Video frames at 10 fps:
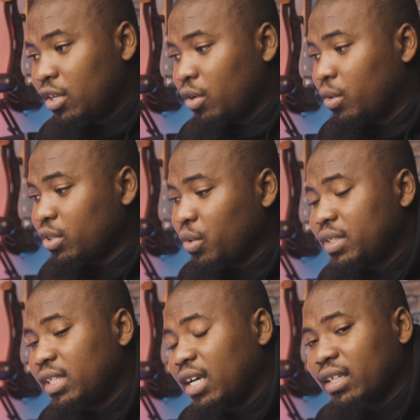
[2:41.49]
You're also
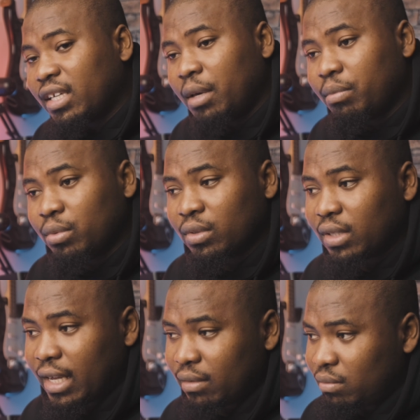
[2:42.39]
going to get a cable
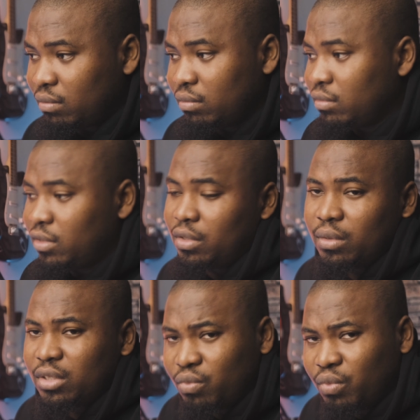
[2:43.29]
that, it's